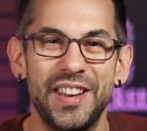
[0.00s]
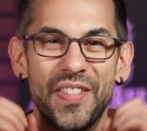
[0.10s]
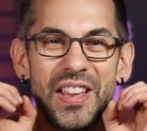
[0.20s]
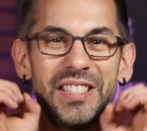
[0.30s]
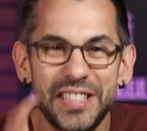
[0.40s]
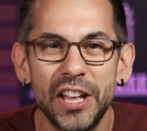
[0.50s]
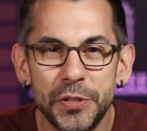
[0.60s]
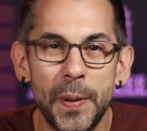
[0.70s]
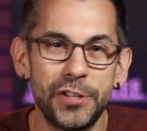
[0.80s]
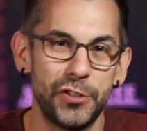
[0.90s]
Now they sell
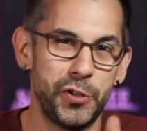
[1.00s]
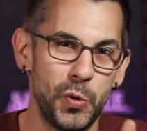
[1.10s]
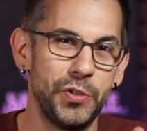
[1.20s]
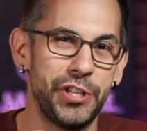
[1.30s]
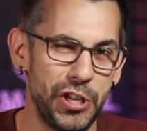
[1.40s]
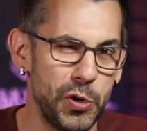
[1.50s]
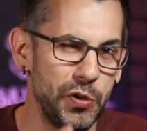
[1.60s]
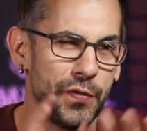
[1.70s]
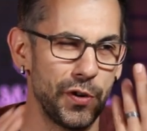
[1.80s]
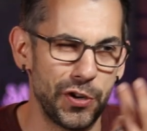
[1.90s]
special tools to
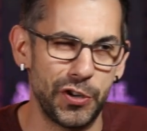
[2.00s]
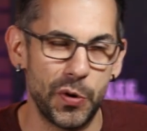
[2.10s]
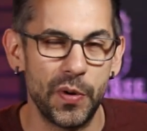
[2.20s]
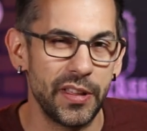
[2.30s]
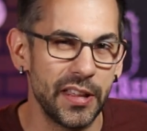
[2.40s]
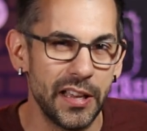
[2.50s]
use for doing